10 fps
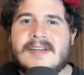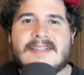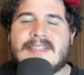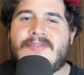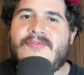
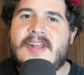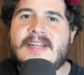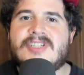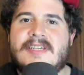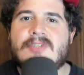to
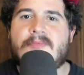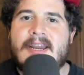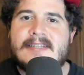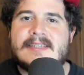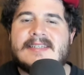finish these
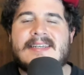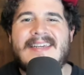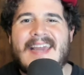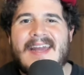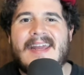races and
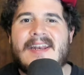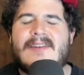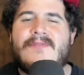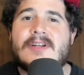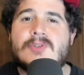get into
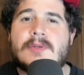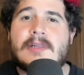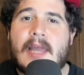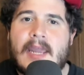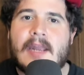victory
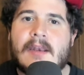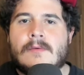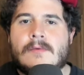lane.